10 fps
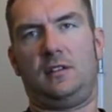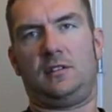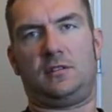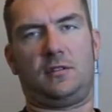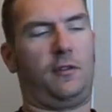
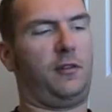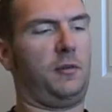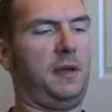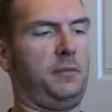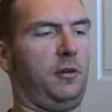so
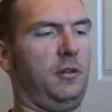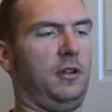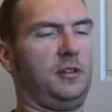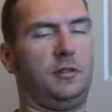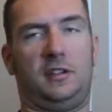for people
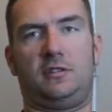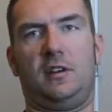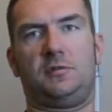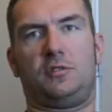like doing extreme